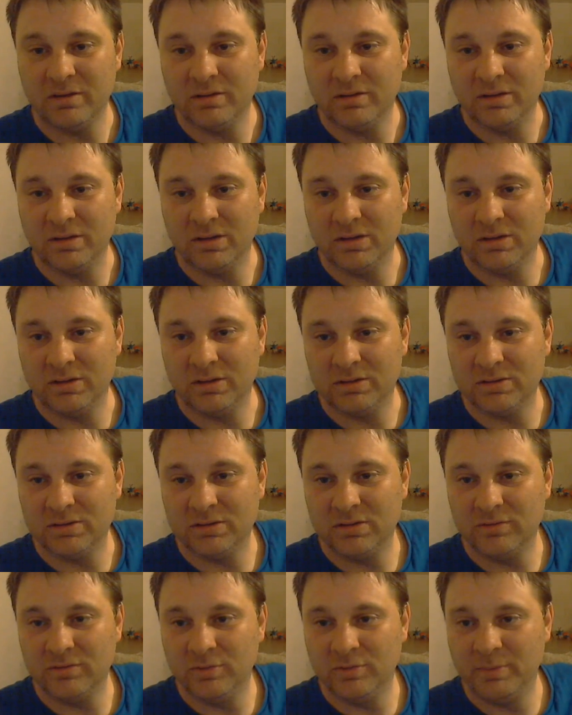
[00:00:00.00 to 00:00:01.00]
I've
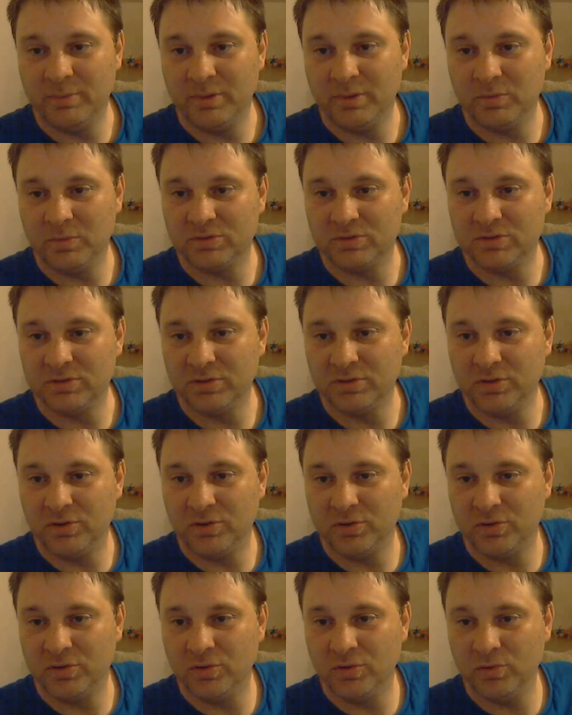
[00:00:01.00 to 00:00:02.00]
never been watching the
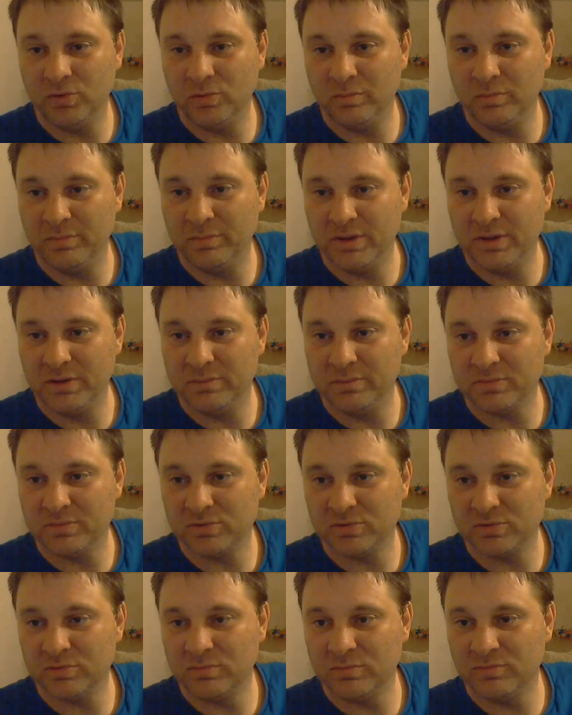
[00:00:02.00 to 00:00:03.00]
Q memes.